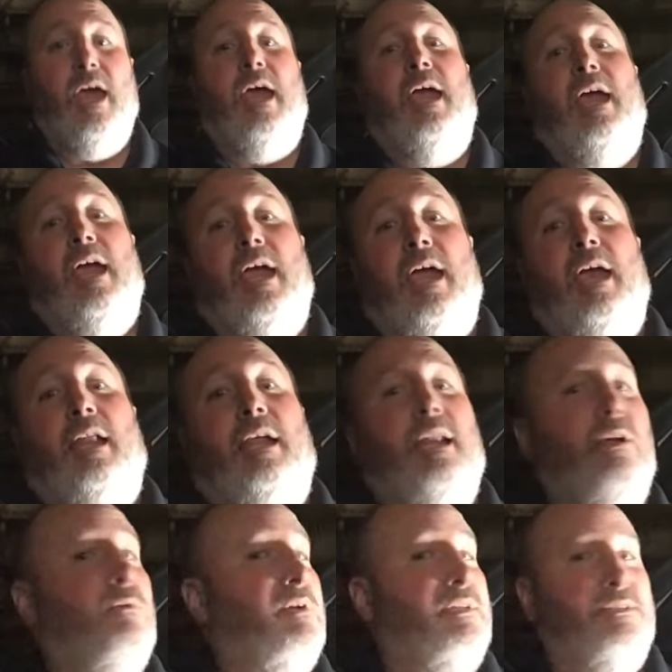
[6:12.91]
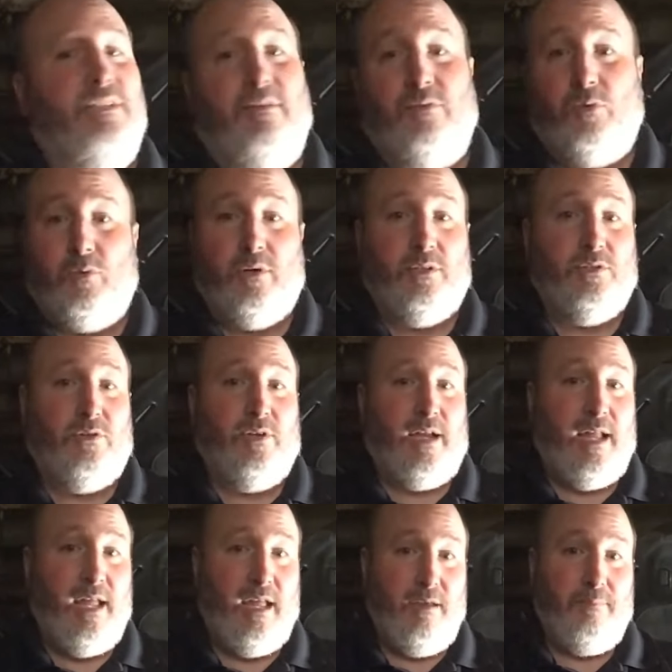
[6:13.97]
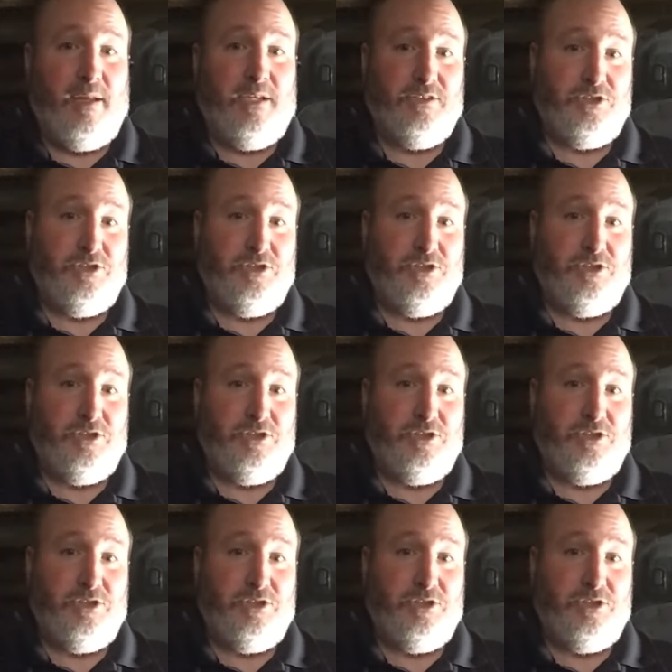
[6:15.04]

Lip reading: And anyone that's ever worked on a Hemi